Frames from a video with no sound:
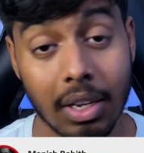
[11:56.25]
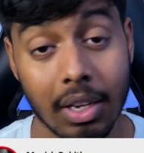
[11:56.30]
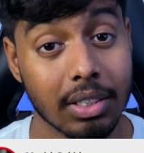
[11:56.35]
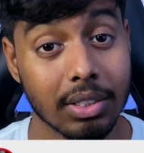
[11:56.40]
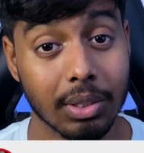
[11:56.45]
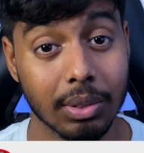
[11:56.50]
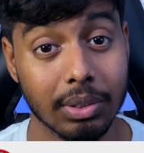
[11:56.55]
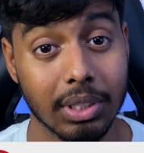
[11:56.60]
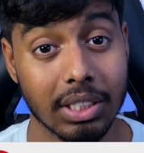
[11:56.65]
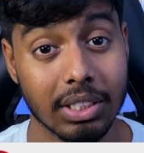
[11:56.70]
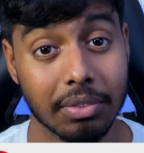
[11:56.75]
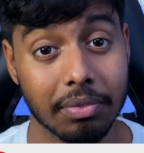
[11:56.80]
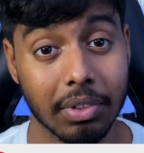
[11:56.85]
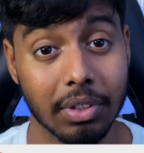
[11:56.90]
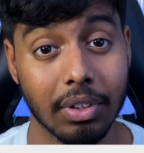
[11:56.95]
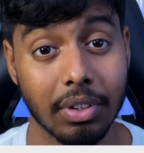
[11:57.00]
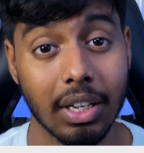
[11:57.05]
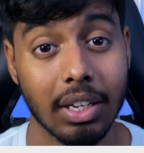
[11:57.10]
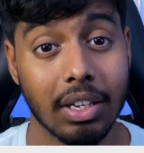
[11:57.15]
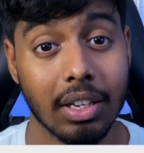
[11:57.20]
so that's it for
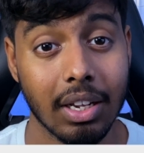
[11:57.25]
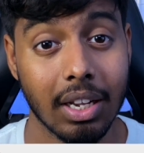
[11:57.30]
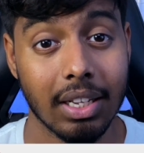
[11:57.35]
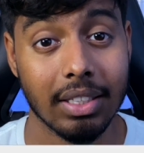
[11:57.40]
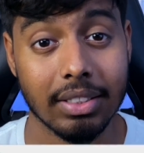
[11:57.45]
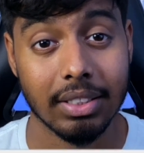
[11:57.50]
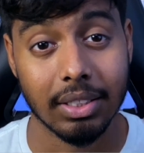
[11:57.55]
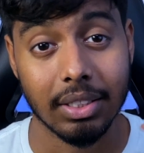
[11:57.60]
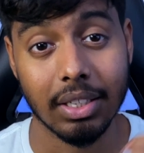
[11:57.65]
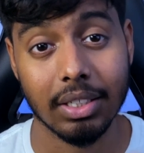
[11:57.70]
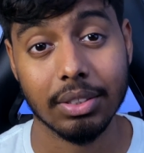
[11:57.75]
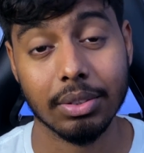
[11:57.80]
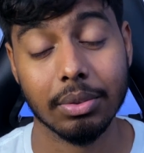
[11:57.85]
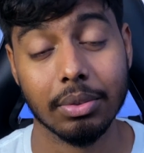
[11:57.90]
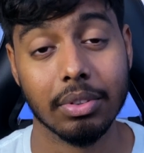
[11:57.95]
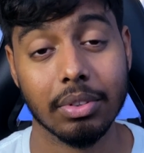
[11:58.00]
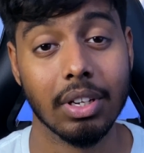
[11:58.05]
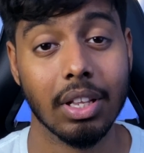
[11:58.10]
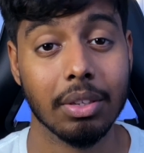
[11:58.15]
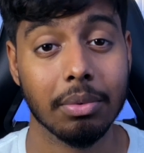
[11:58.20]
today i'll see you guys soon
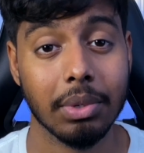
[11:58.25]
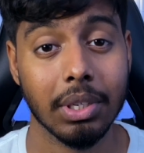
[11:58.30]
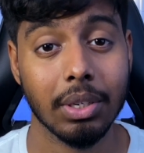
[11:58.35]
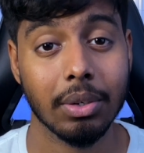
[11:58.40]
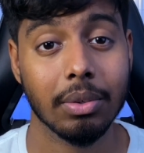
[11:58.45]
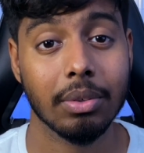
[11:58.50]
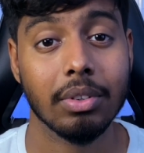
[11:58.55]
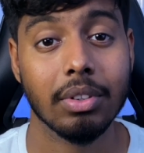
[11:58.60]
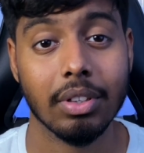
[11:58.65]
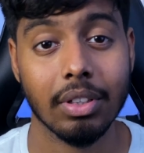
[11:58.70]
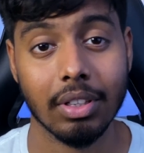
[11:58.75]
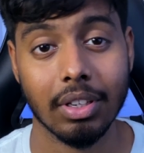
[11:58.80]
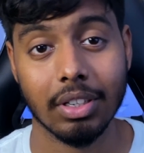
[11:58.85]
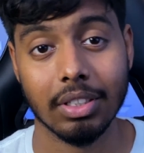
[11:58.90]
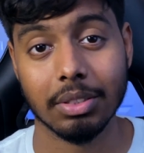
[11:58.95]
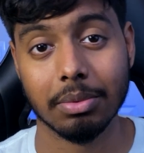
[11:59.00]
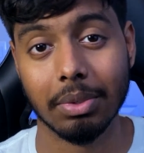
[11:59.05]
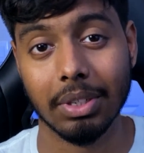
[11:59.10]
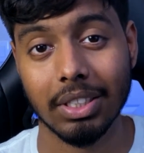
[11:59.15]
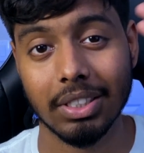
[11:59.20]
with another video till then
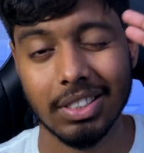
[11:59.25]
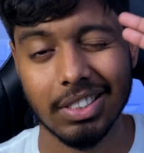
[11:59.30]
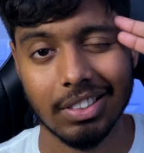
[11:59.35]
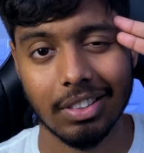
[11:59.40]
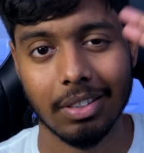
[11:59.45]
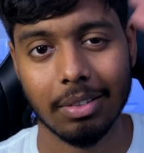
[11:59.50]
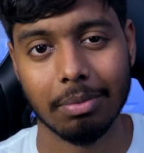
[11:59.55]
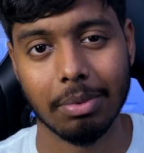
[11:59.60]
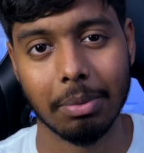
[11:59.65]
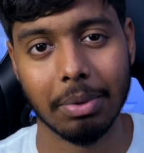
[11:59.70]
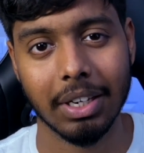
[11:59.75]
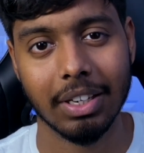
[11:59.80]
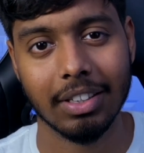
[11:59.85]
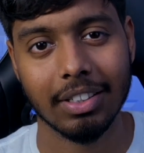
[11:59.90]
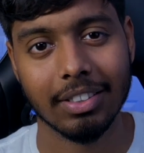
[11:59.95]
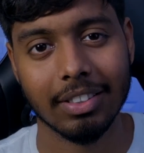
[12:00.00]
it's manish bye bye